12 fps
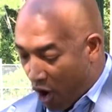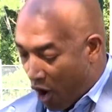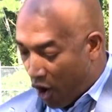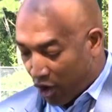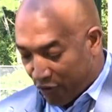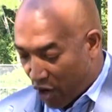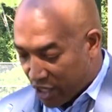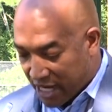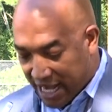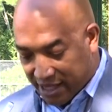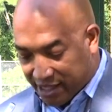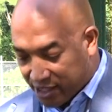all of our
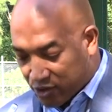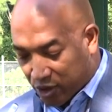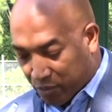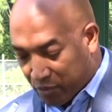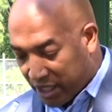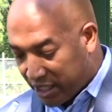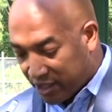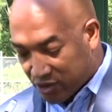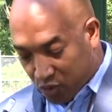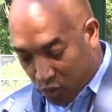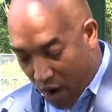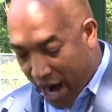9th District
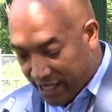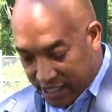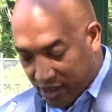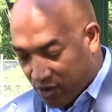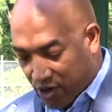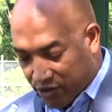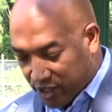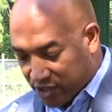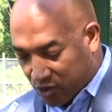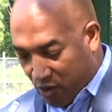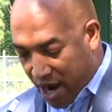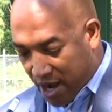meetings right here on these
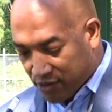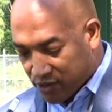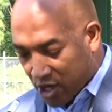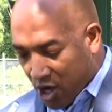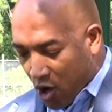grounds.